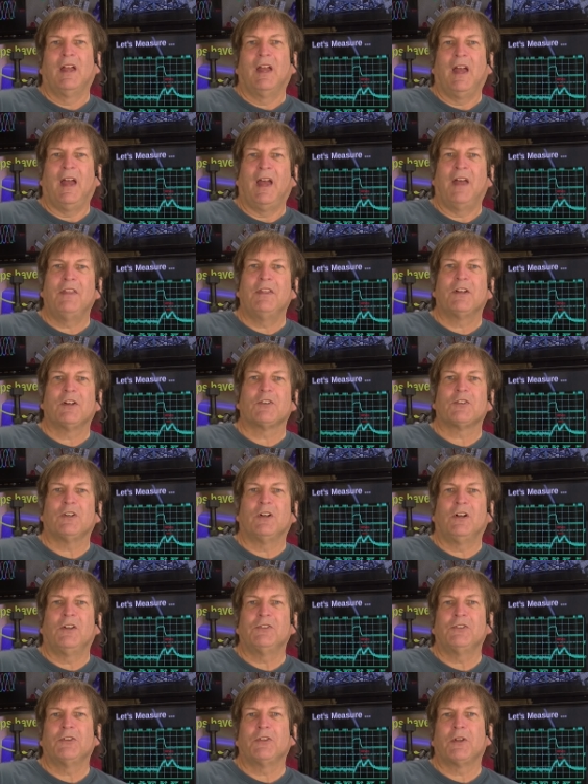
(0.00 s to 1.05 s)
And there's
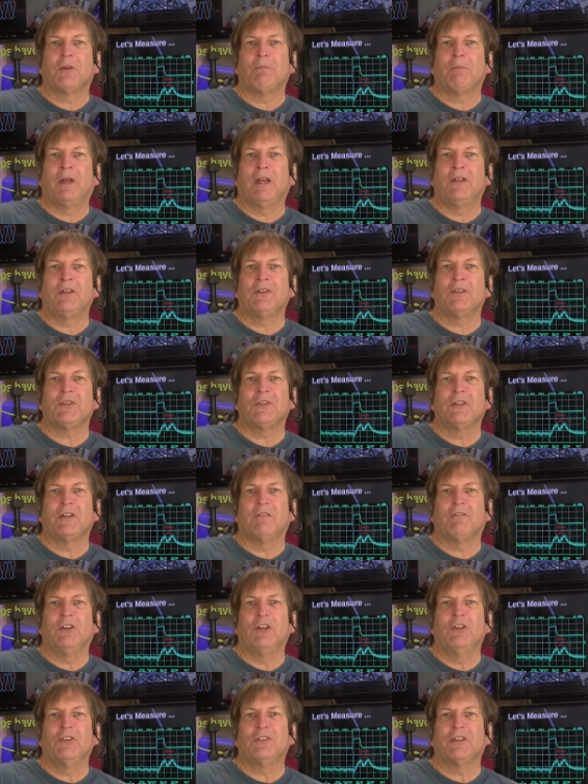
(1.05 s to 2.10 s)
also the dependency
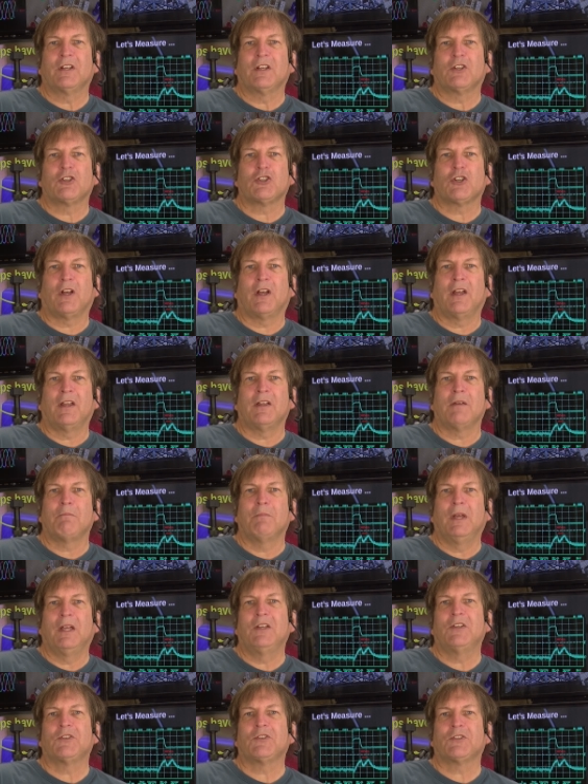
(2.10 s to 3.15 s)
of using a
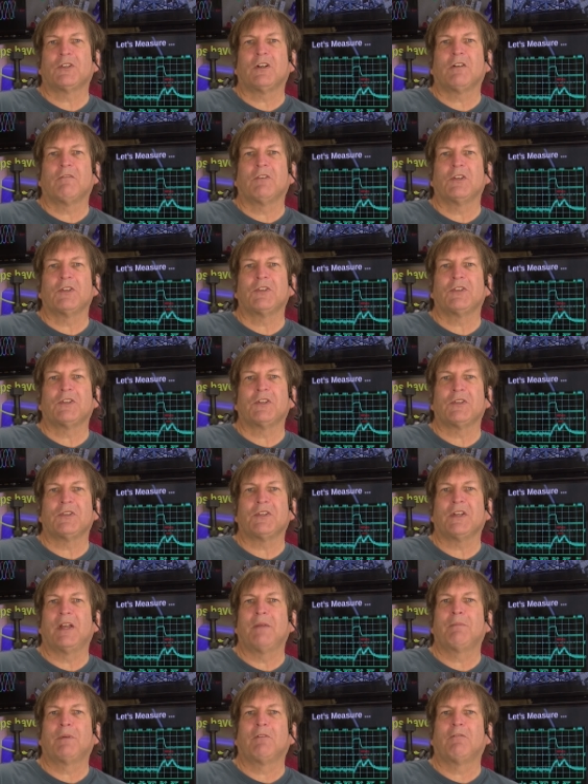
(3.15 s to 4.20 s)
China-based service to,
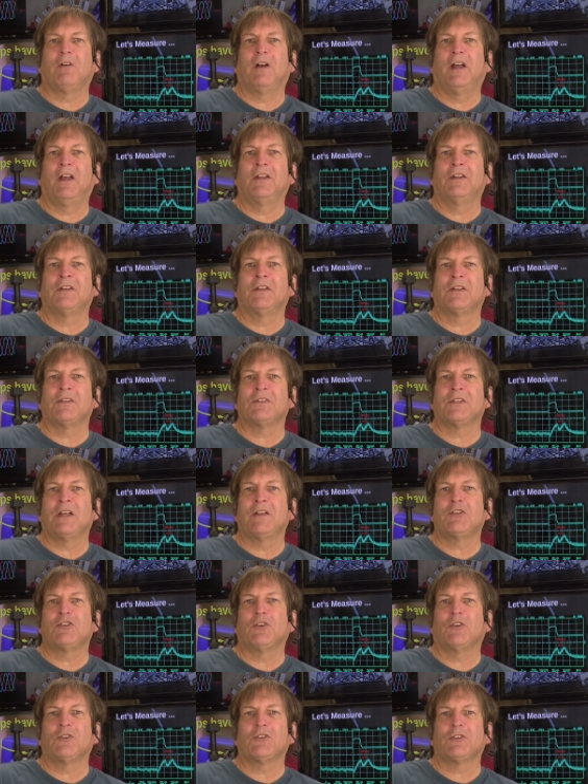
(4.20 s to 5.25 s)
say, provide an
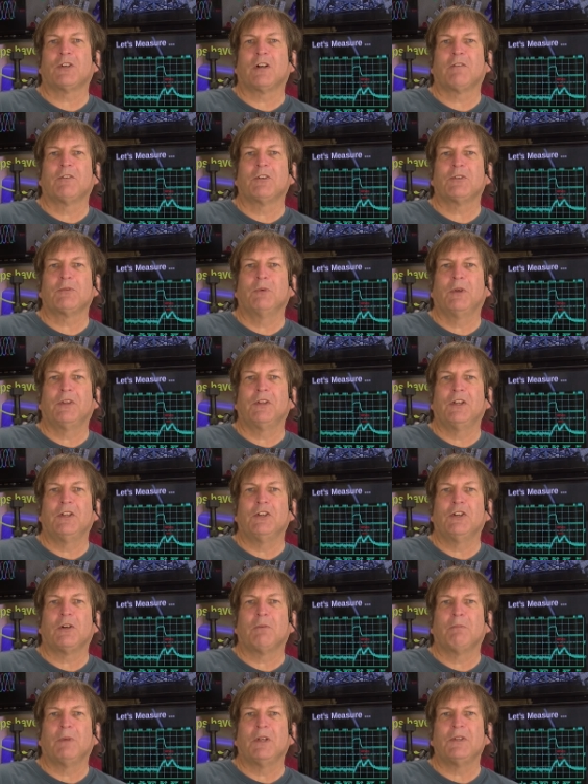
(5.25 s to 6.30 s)
essential service within
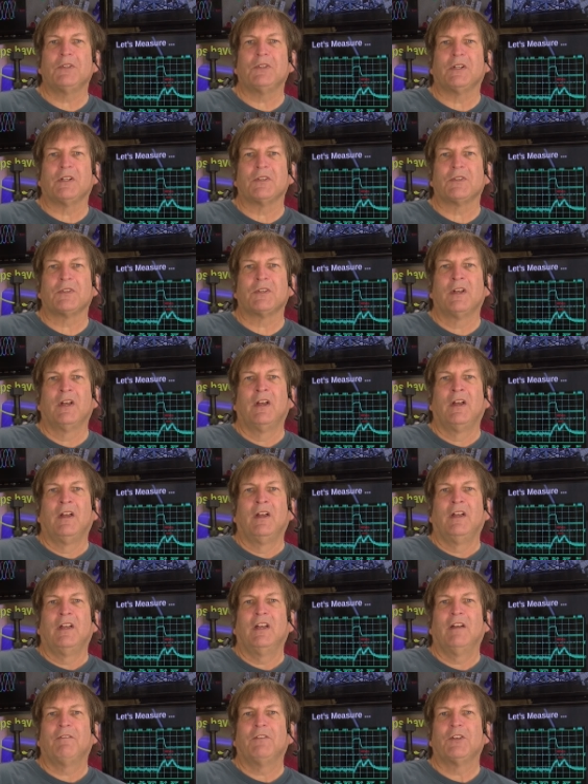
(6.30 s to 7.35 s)
your business.
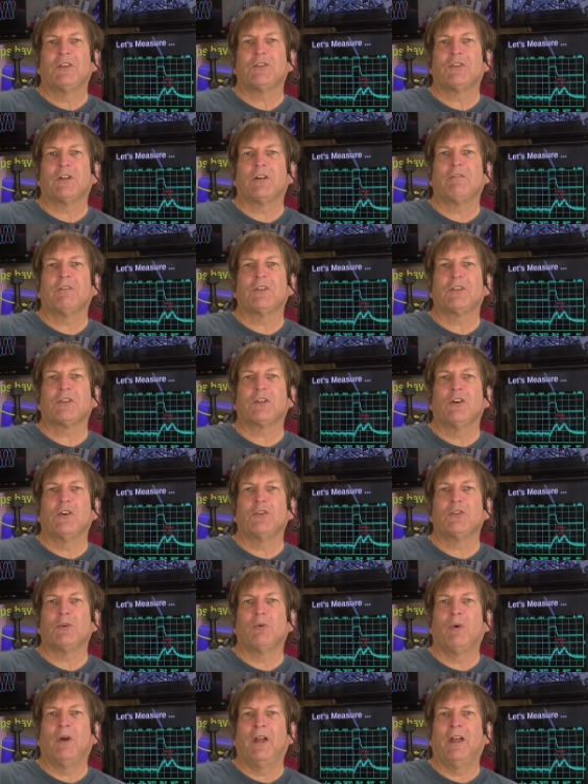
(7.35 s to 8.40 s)
If the service
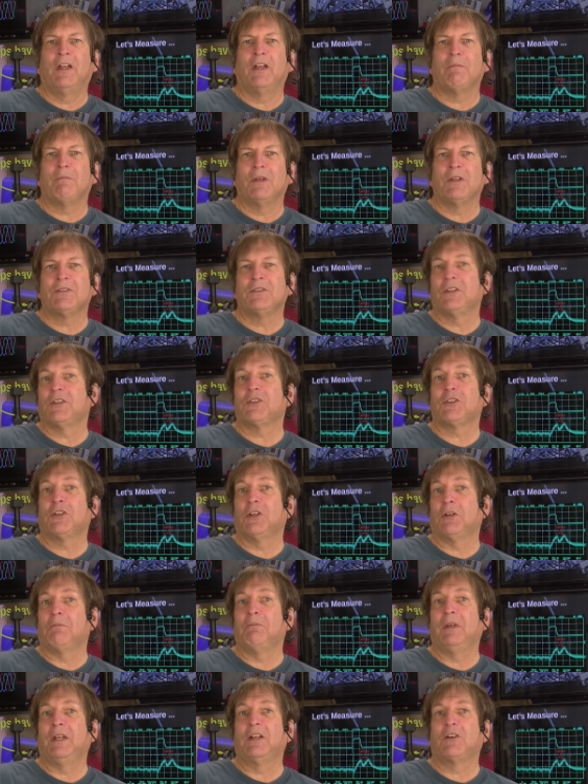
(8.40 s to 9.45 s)
goes away, a business
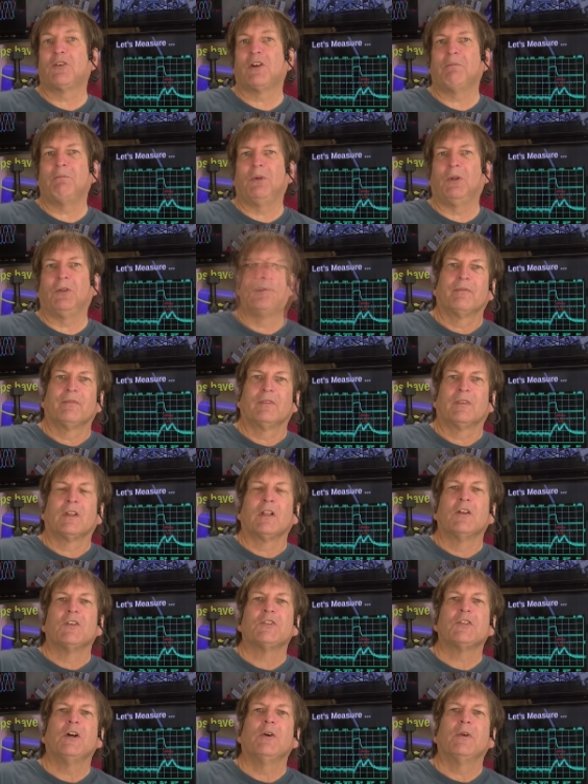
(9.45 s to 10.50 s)
could be crippled.
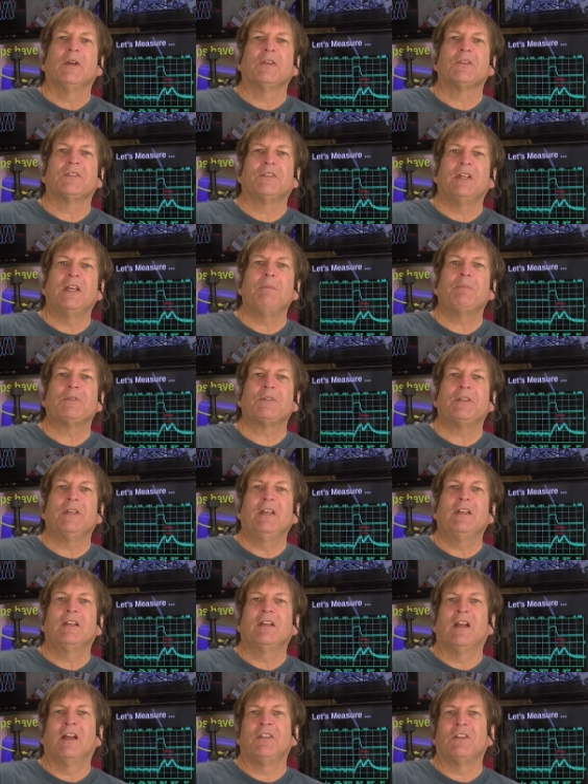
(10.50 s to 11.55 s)
So is
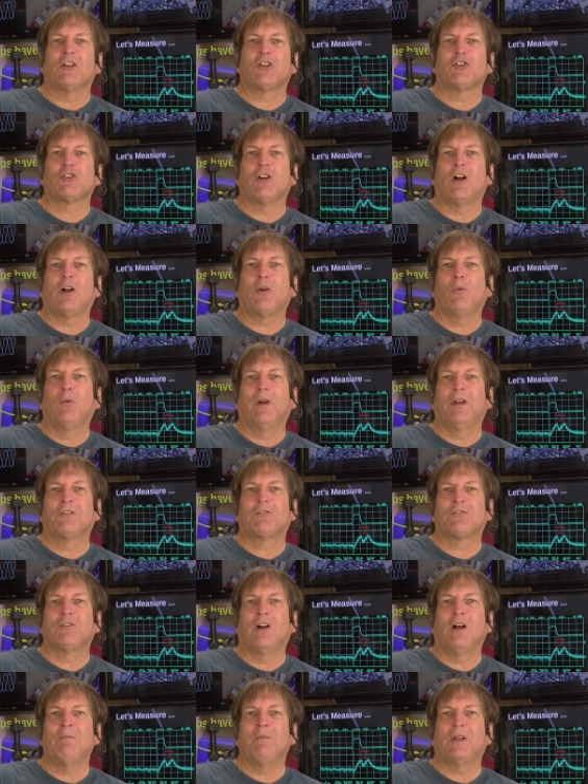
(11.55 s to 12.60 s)
DeepSeek and the shockwaves
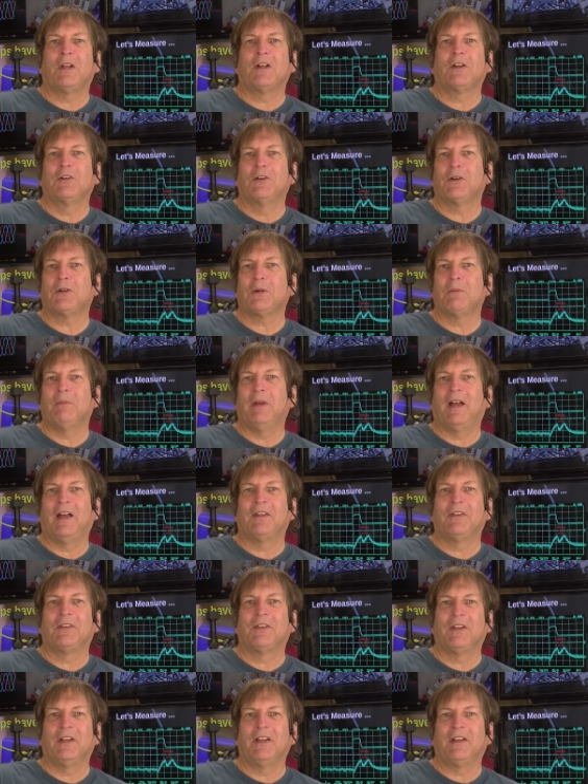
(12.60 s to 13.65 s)
from it a good or
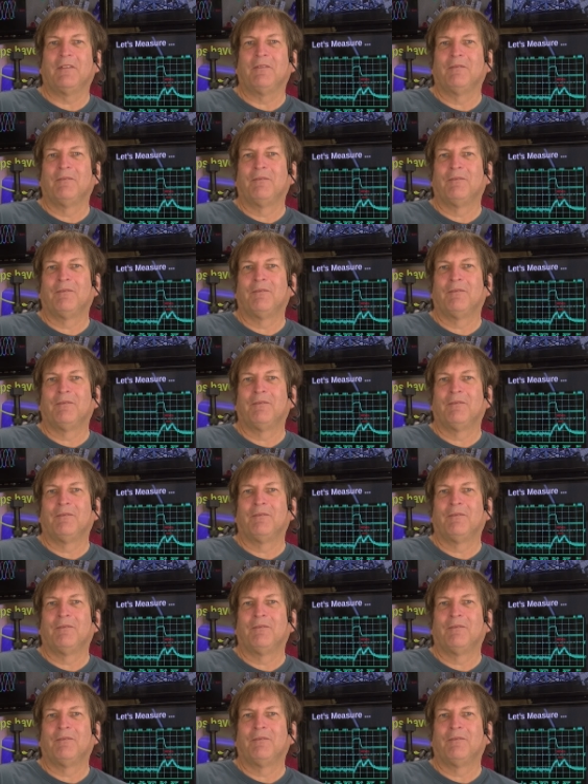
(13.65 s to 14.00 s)
bad thing?